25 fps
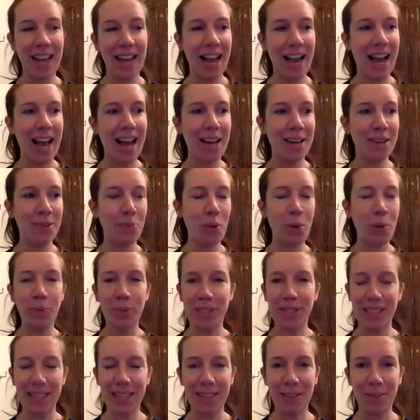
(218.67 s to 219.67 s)
and we
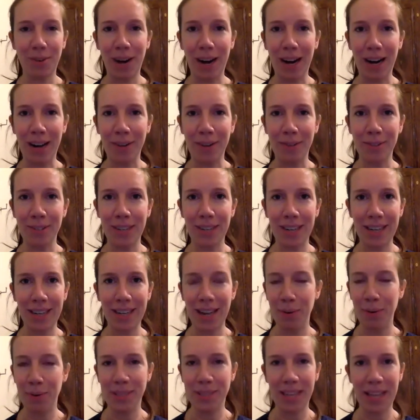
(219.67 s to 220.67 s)
would sit around and
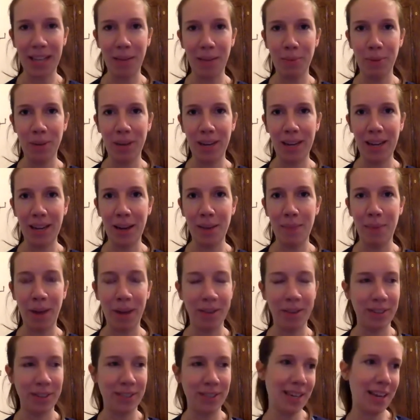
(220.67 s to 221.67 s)
they would tell me
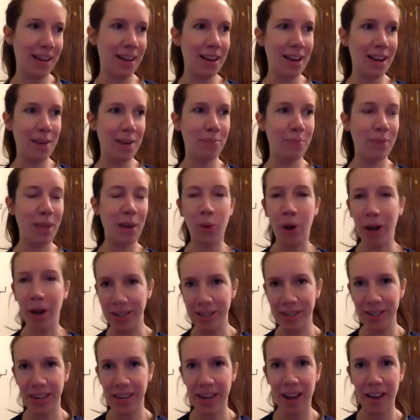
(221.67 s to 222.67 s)
about the time they were
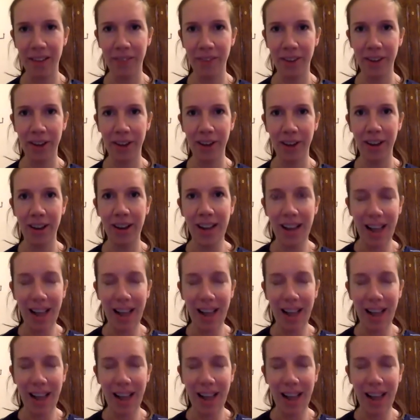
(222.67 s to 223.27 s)
undercover